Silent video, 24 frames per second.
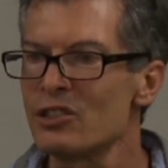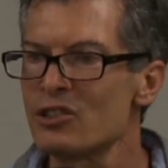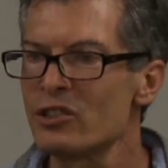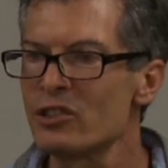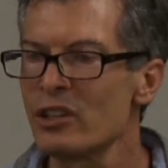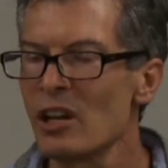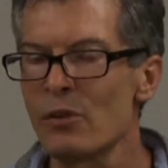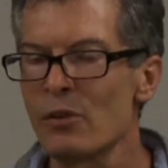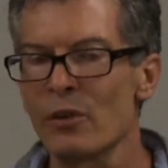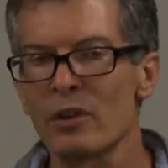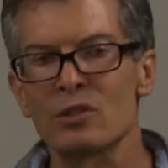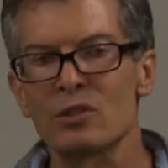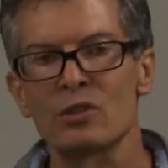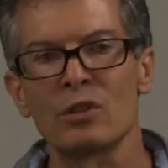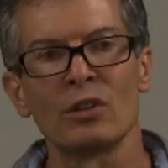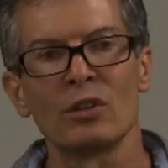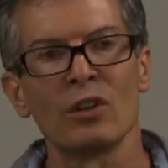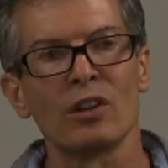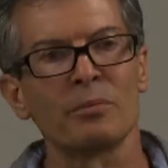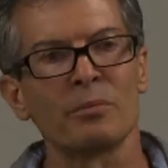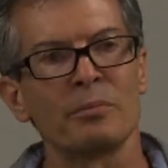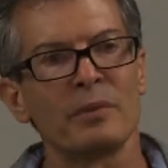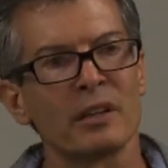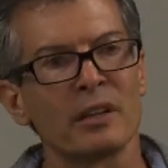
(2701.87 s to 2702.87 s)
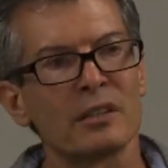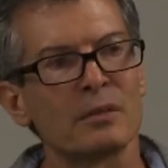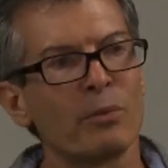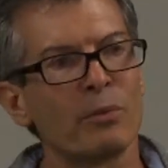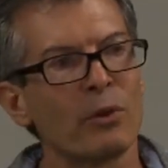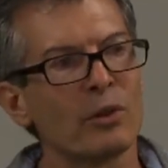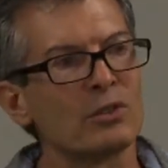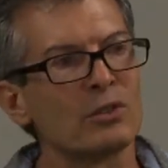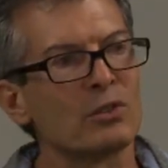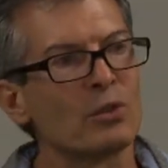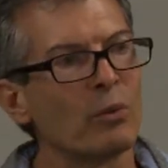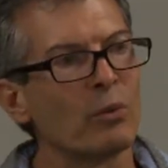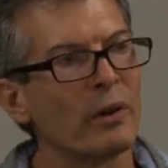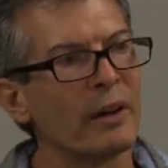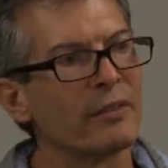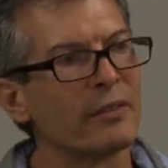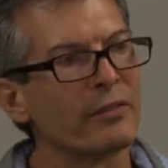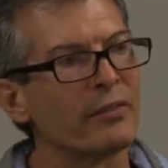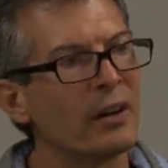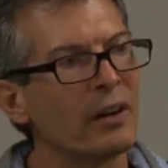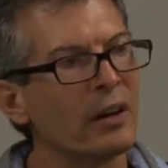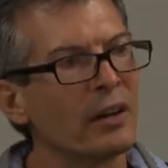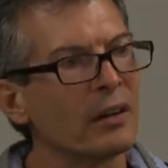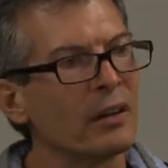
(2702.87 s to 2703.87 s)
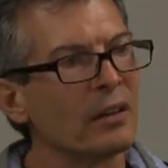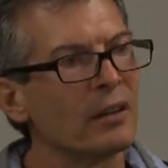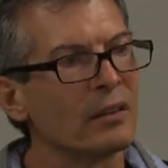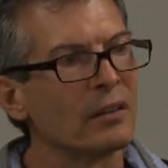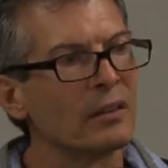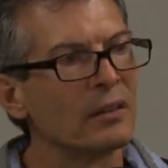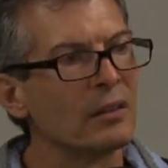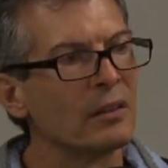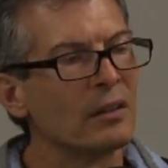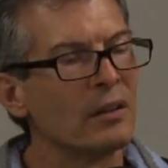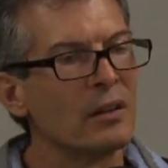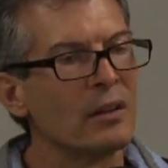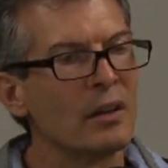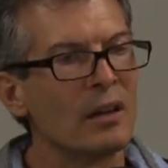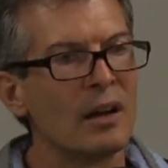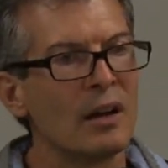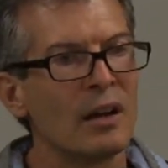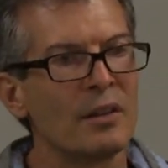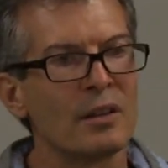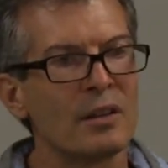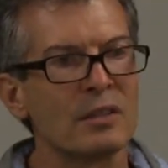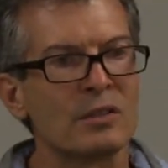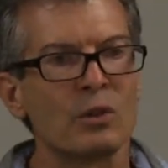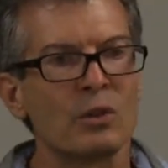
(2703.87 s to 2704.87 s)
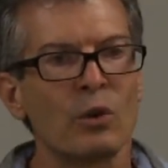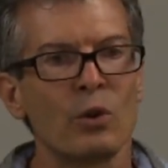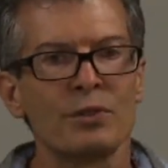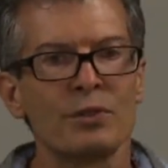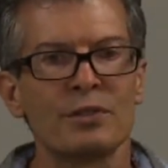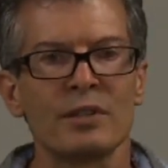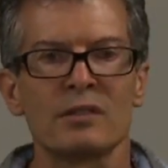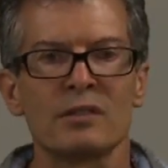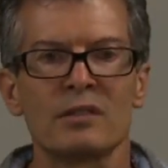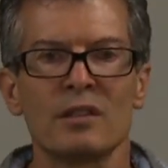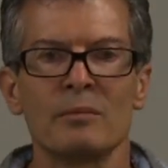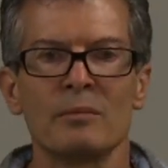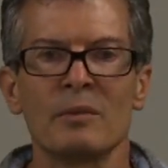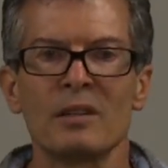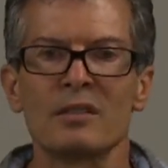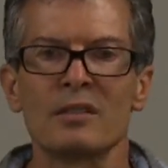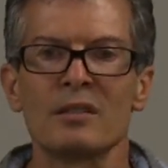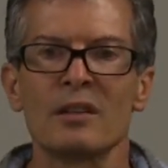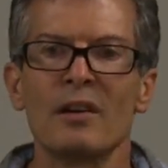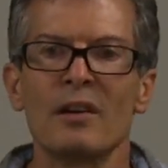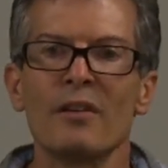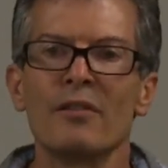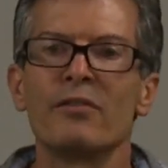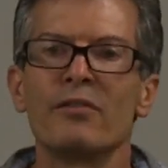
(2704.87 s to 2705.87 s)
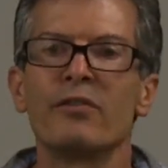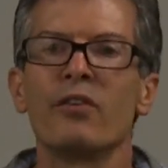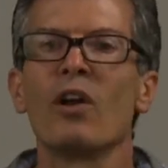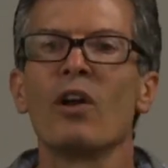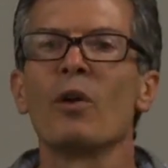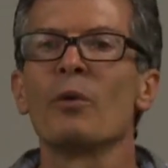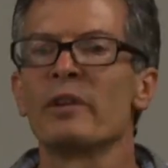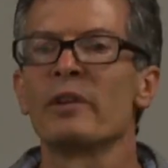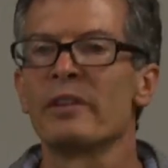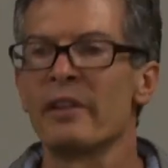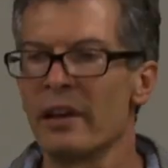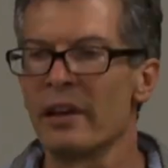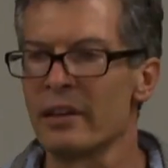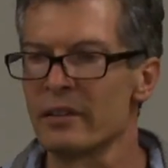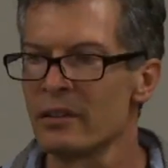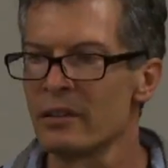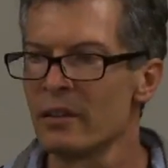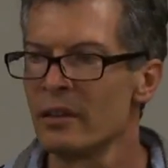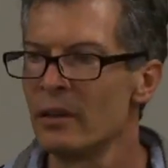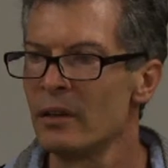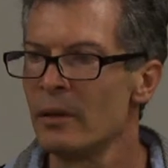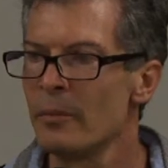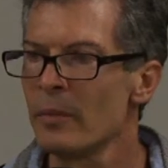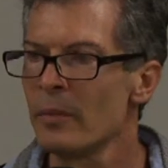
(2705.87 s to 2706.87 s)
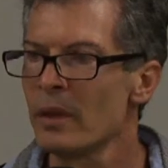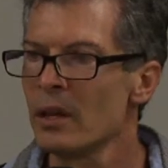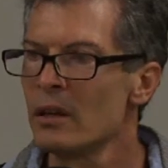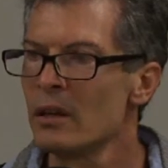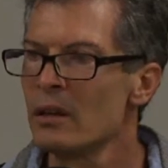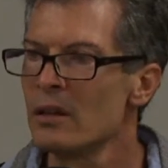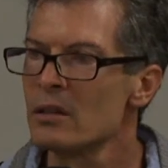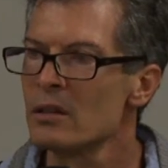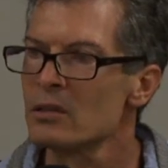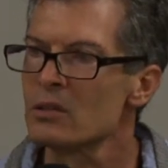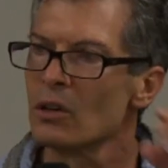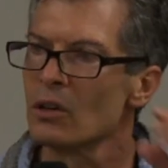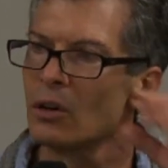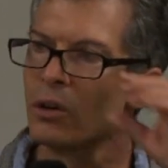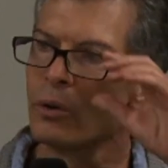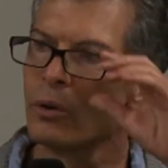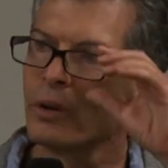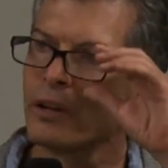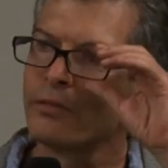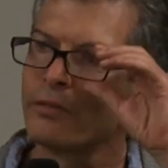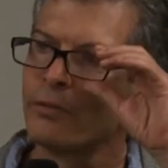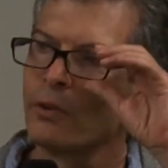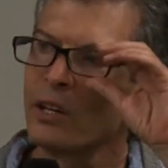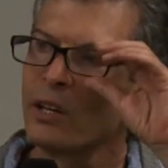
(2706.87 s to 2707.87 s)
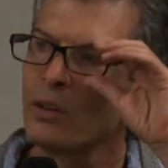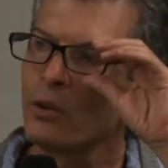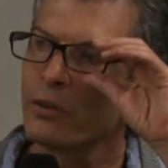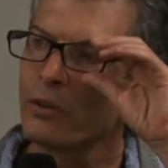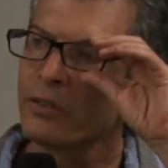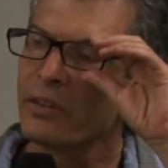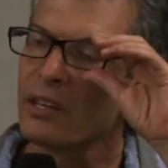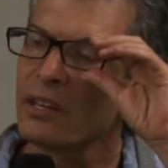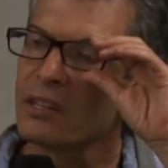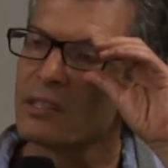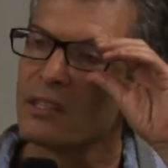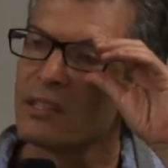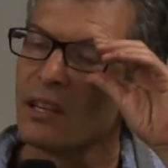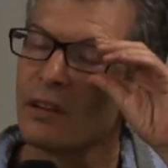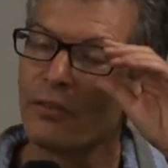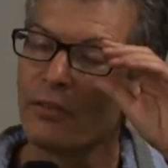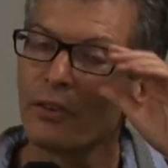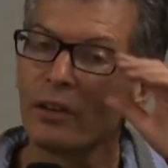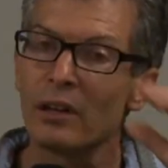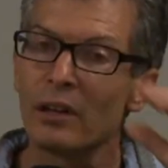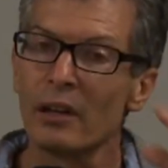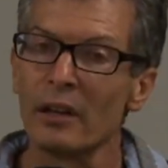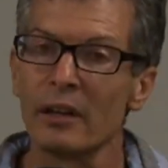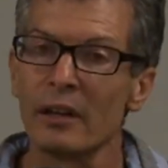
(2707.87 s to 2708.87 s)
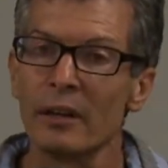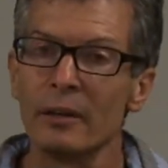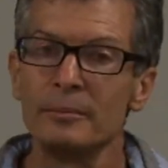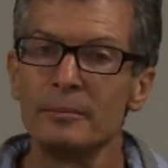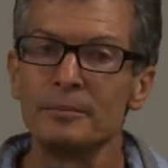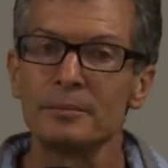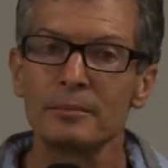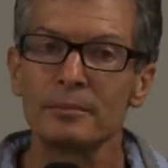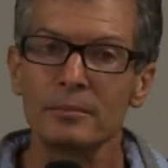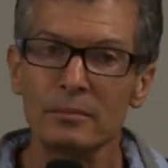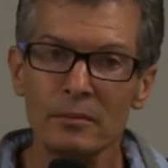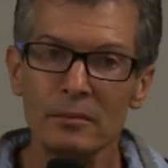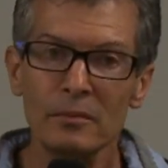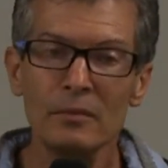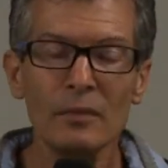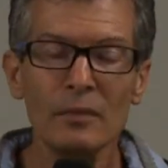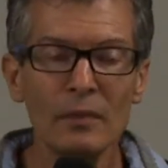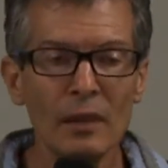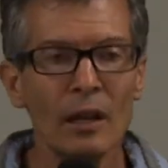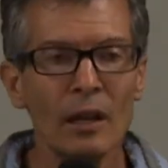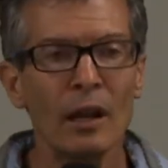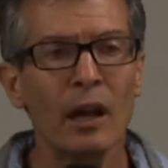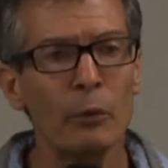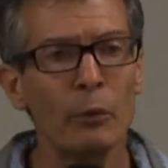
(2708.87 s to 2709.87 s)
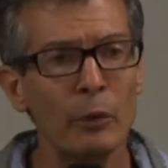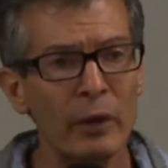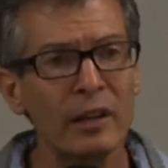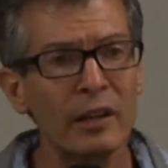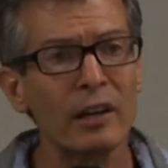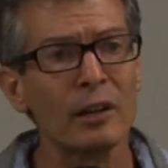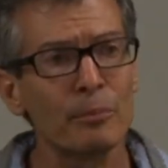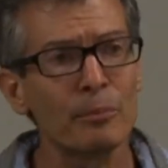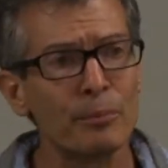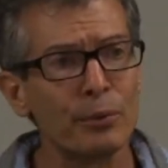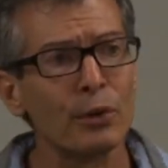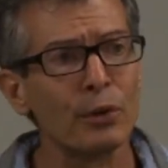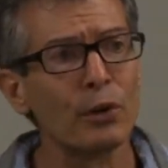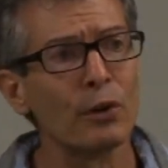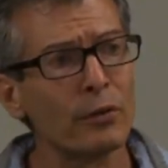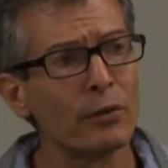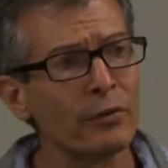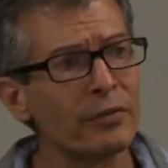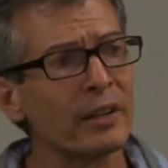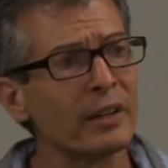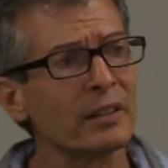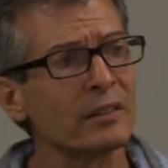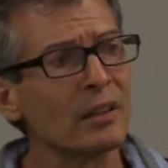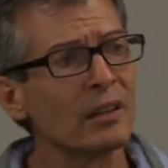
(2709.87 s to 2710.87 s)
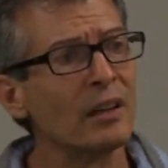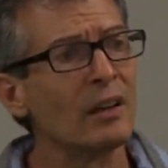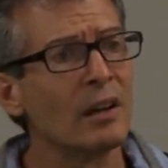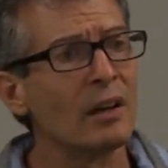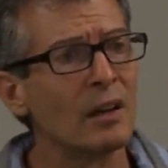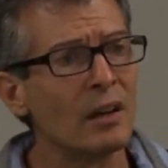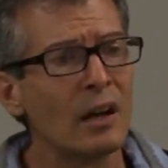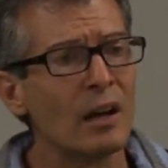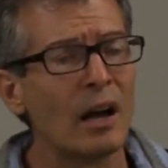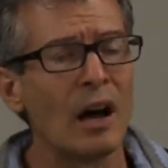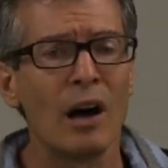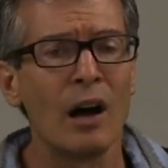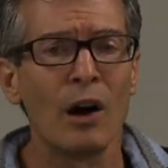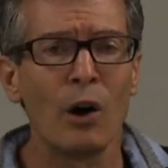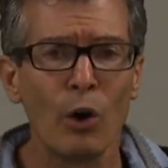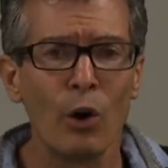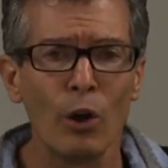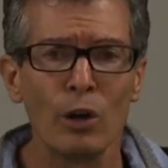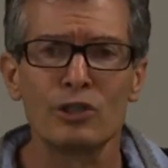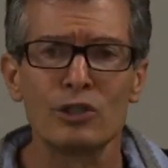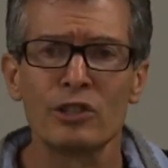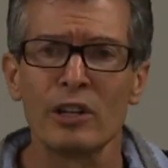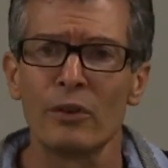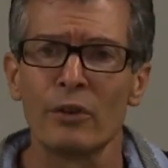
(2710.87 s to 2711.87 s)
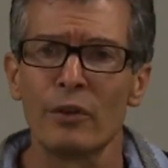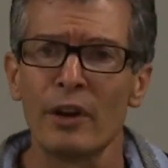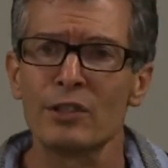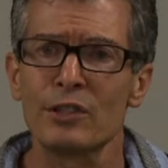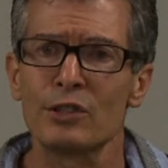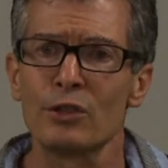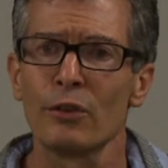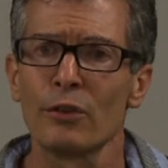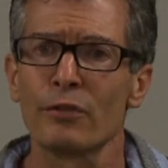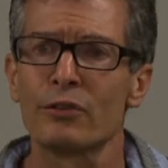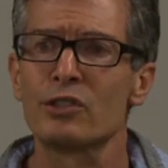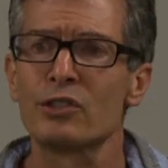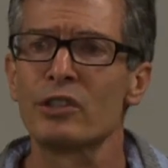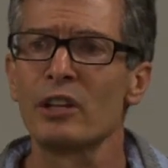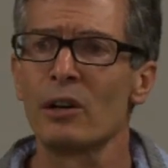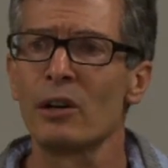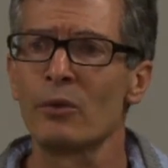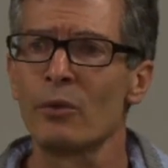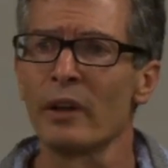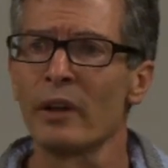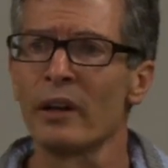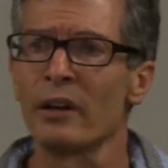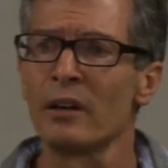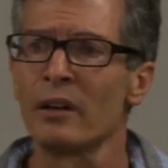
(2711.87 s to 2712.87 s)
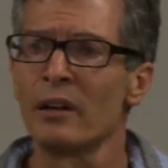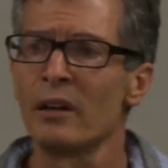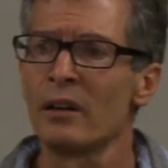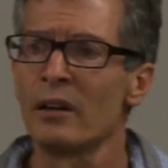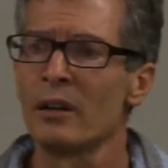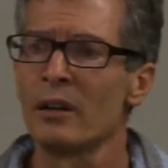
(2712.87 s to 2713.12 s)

children should not be exposed to Wi-Fi. And the school system is full with that. So if we do things differently, and we can prove that a whole generation of children,